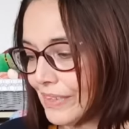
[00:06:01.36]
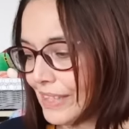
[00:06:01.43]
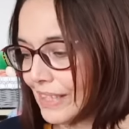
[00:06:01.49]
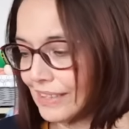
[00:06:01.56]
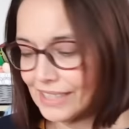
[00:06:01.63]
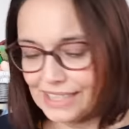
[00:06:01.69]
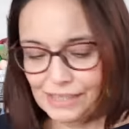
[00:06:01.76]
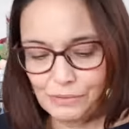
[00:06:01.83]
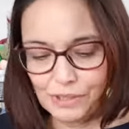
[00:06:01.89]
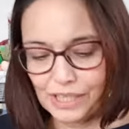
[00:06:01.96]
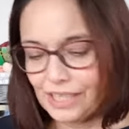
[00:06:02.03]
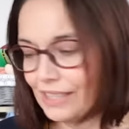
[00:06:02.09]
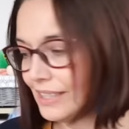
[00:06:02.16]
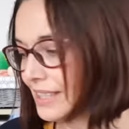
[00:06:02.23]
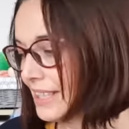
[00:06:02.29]
I'll say what
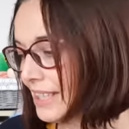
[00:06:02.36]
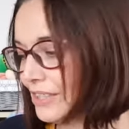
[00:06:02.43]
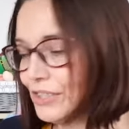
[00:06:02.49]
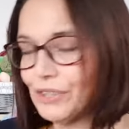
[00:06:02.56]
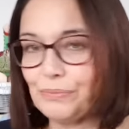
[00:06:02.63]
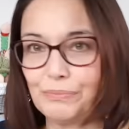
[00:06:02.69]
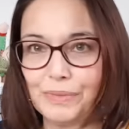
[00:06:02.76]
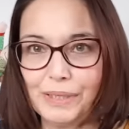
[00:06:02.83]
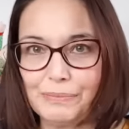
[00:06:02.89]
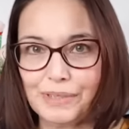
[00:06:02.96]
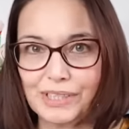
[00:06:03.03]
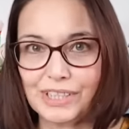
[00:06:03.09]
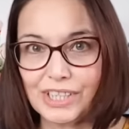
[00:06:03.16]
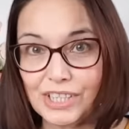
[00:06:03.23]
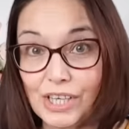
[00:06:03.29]
colours they should be,
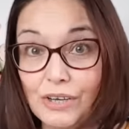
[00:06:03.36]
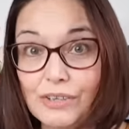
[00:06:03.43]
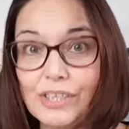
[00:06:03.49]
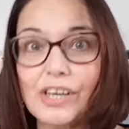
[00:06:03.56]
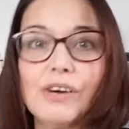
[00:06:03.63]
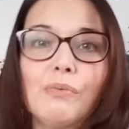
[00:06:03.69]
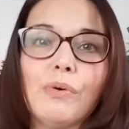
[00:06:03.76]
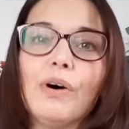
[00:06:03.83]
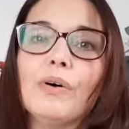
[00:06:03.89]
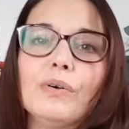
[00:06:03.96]
because I don't know what